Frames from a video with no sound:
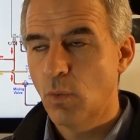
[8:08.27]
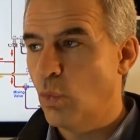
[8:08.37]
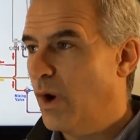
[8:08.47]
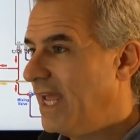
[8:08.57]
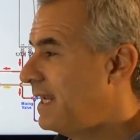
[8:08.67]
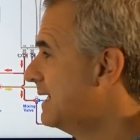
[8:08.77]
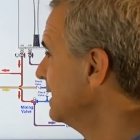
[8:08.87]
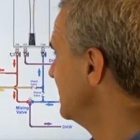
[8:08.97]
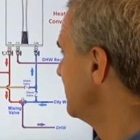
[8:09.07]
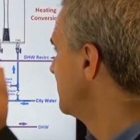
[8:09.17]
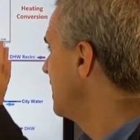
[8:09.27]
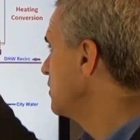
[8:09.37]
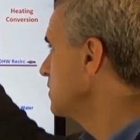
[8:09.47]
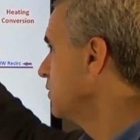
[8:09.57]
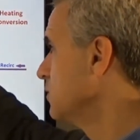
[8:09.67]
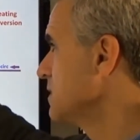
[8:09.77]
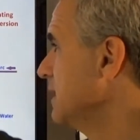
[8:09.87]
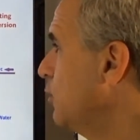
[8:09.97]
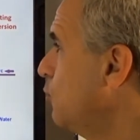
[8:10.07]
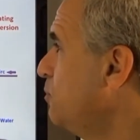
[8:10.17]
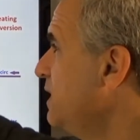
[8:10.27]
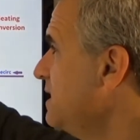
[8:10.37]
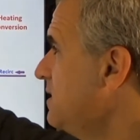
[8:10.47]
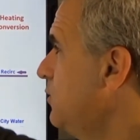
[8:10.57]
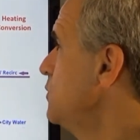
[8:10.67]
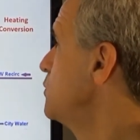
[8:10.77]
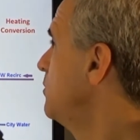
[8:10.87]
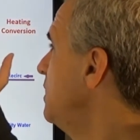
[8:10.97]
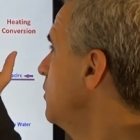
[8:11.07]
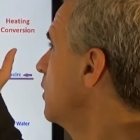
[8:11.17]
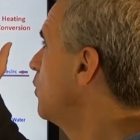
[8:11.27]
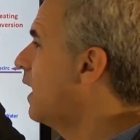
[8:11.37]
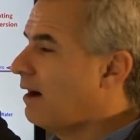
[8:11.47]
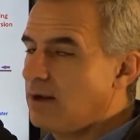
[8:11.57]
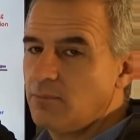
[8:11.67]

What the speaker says: when those low BTUs would be required,